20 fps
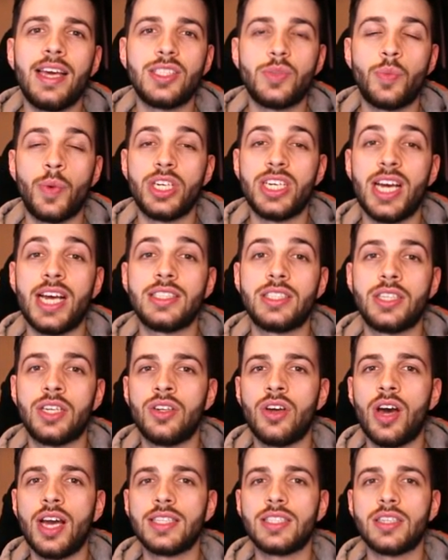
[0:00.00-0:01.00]
S, which has the
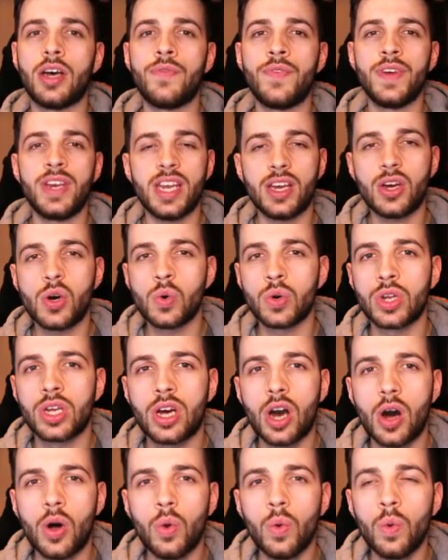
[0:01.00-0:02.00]
nice, I think they're called
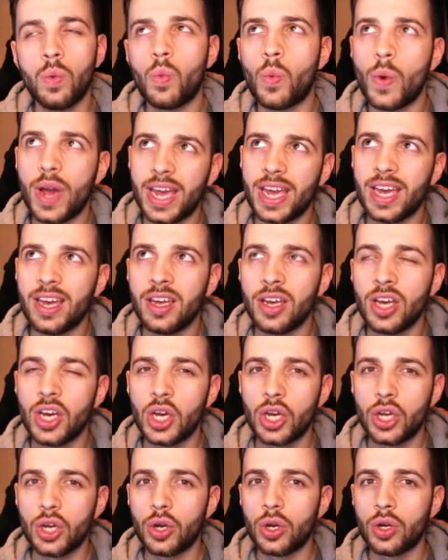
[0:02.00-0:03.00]
gold wing
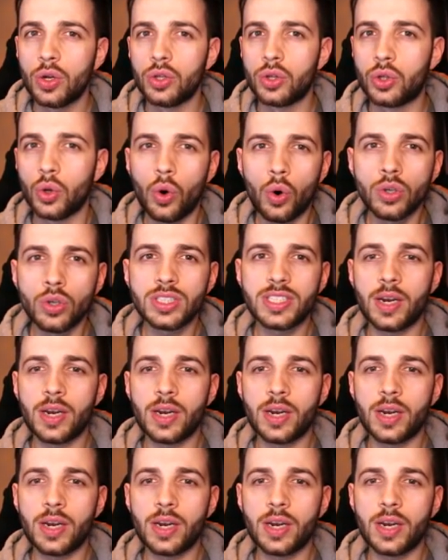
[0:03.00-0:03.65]
doors.